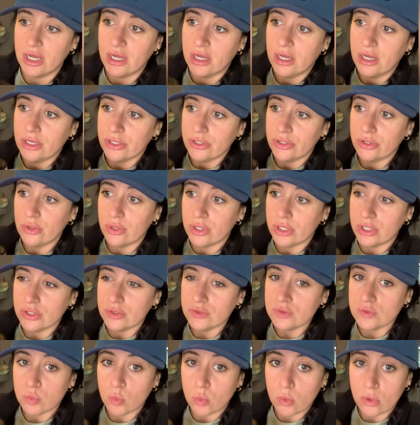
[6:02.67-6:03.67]
you can use
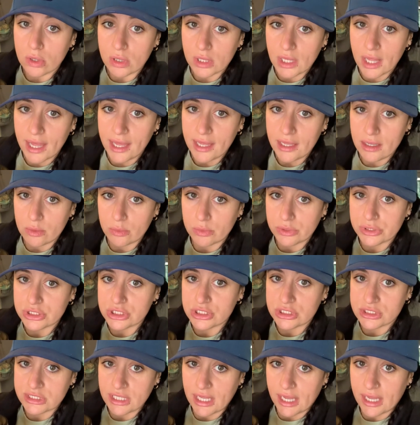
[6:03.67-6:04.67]
Woolite, which
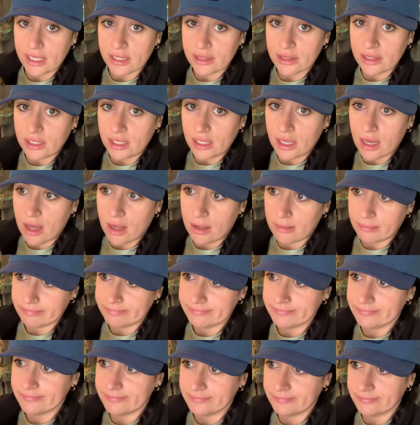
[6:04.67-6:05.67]
is like the
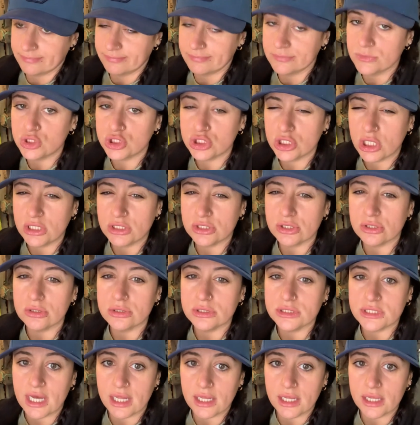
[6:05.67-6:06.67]
gentle,
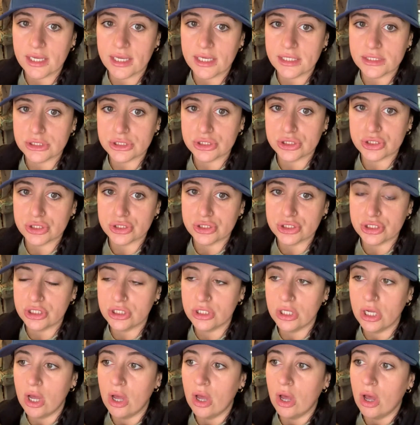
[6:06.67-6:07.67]
delicate detergent.
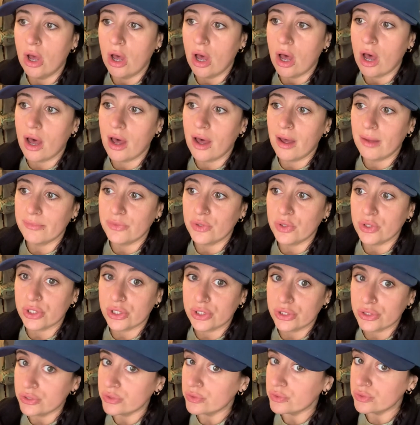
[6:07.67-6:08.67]
You can
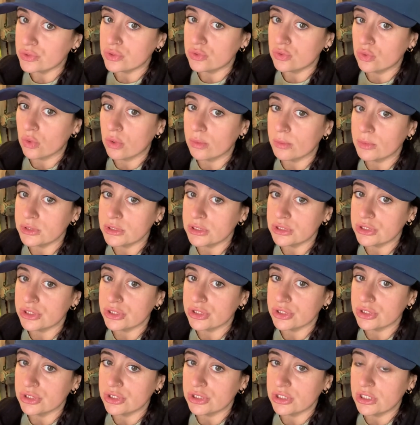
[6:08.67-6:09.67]
use normal
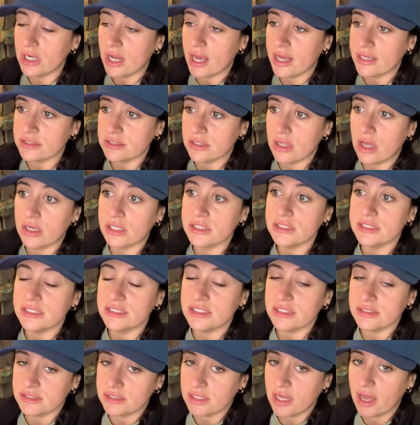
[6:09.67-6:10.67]
detergent as long as it
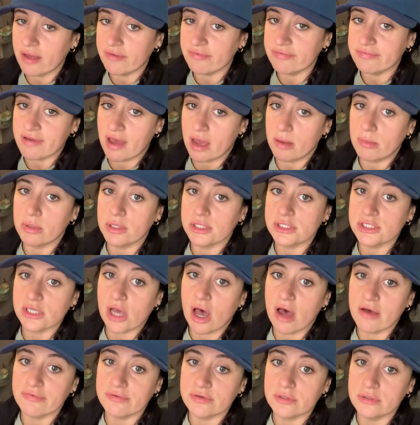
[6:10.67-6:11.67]
doesn't have fabric
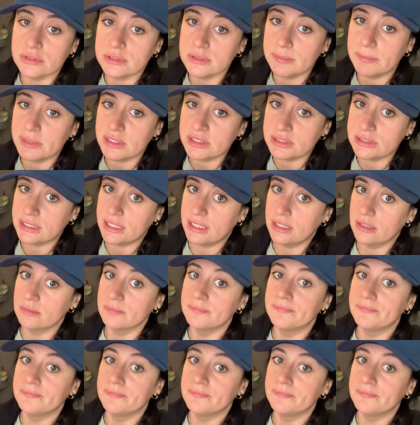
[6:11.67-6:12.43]
softeners built in.